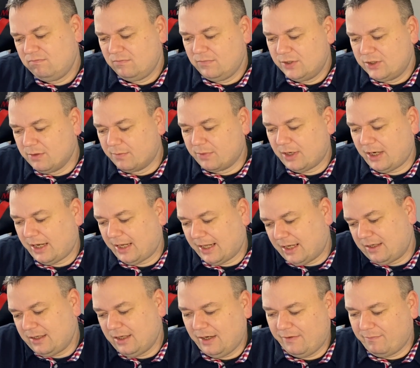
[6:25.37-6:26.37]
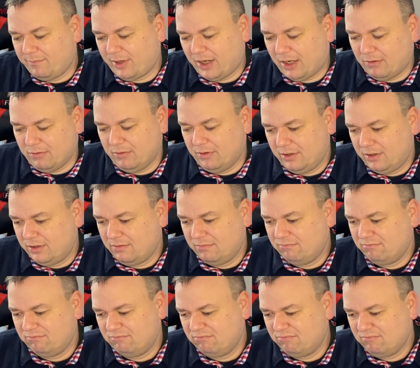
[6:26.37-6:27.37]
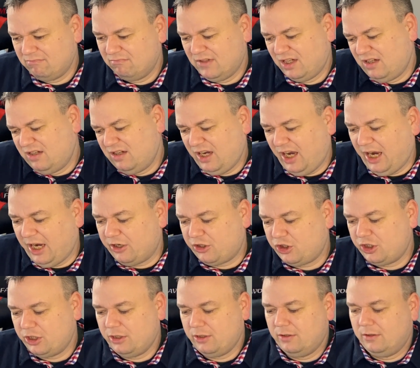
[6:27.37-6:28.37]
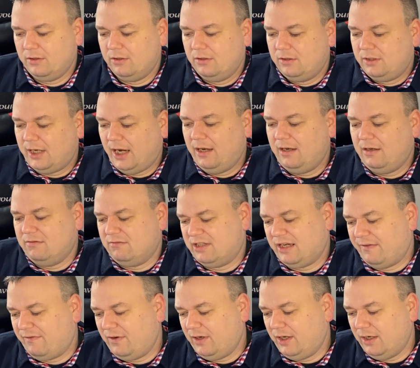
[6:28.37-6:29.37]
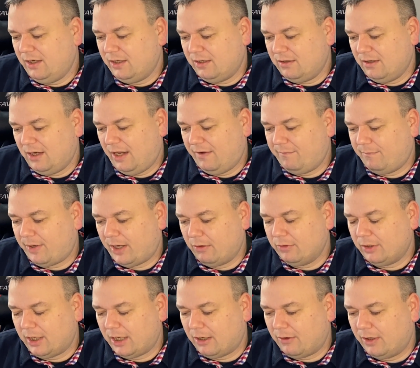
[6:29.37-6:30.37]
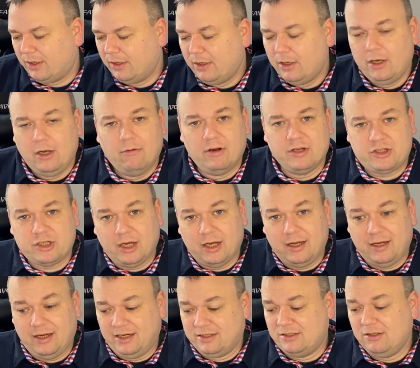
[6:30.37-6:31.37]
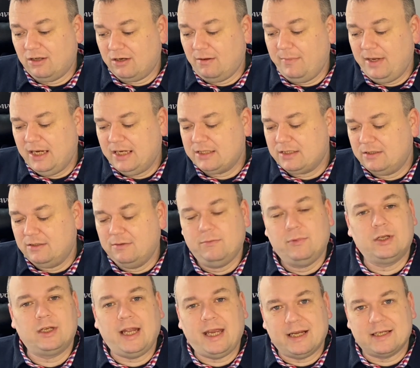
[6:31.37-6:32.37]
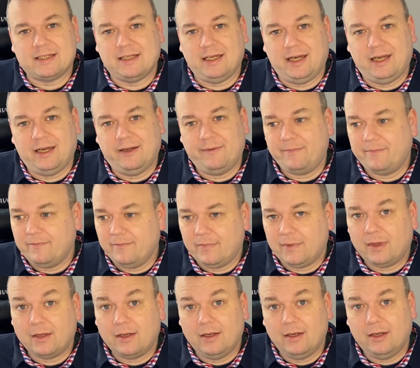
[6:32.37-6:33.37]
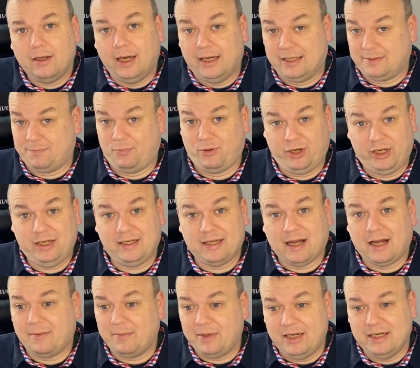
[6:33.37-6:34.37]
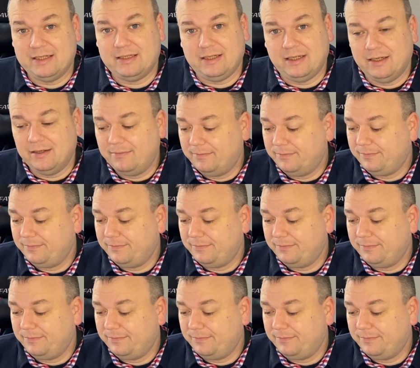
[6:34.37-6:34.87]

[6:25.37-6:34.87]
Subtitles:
Something like that, £11-ish, £10.70, £11 an hour, which is not amazing, but like I say, it's pretty damn easy.